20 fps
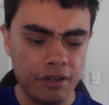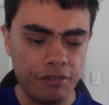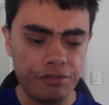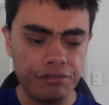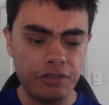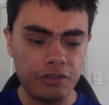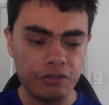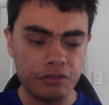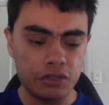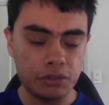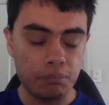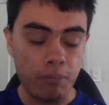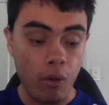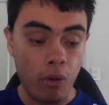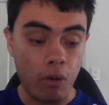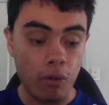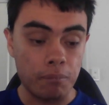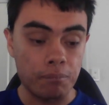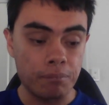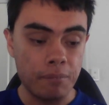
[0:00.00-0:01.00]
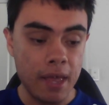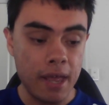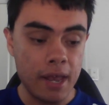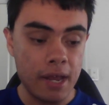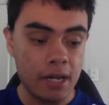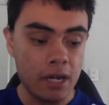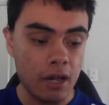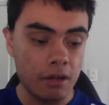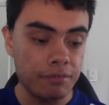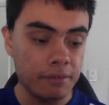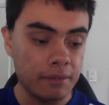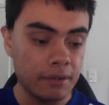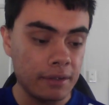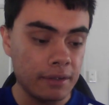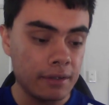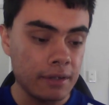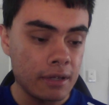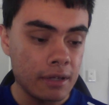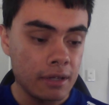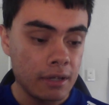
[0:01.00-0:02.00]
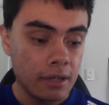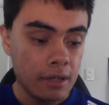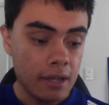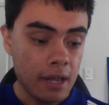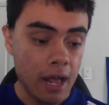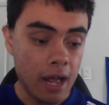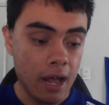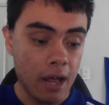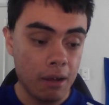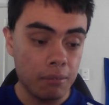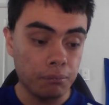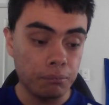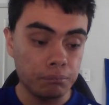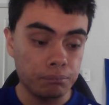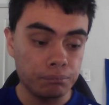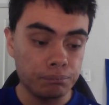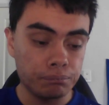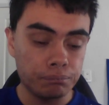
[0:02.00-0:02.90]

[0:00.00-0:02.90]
in fifth spot, and I think uh,